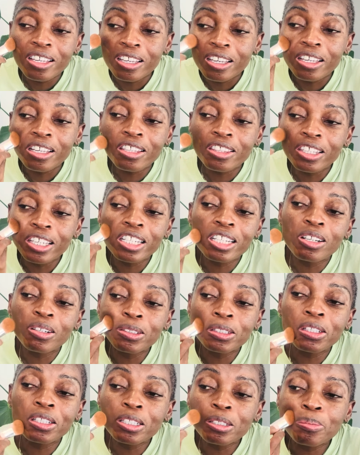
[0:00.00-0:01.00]
And then I'll
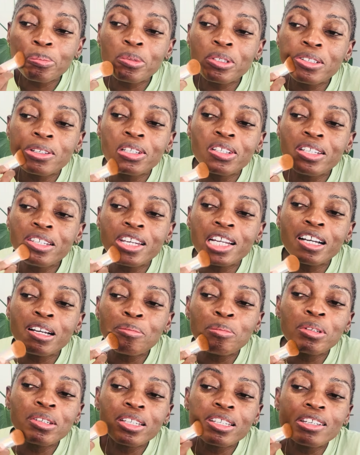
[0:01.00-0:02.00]
just be
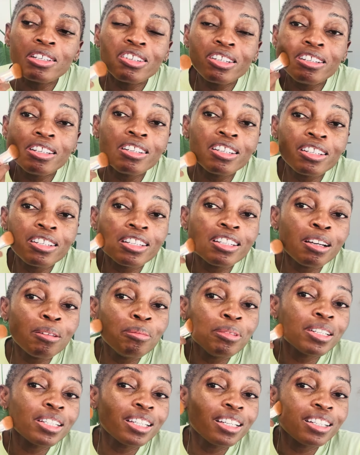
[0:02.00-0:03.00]
dabbing it in,
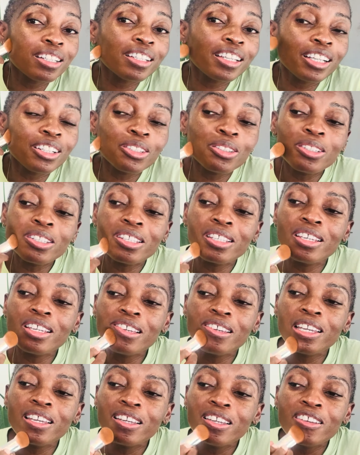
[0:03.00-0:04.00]
dabbing it. Can you
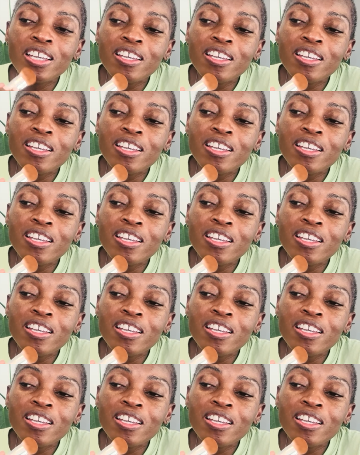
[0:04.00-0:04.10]
see?